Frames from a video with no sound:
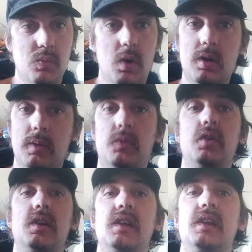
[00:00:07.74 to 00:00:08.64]
welcome
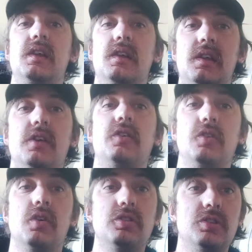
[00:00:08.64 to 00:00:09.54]
to the Kieran
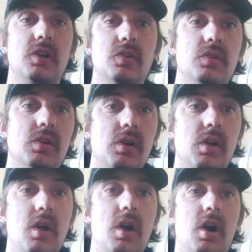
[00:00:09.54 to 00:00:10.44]
Dalton channel
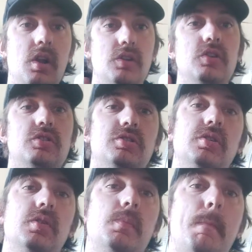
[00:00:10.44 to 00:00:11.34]
on
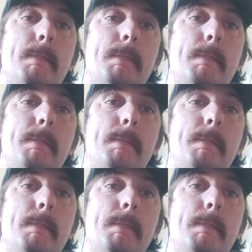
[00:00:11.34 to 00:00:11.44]
YouTube.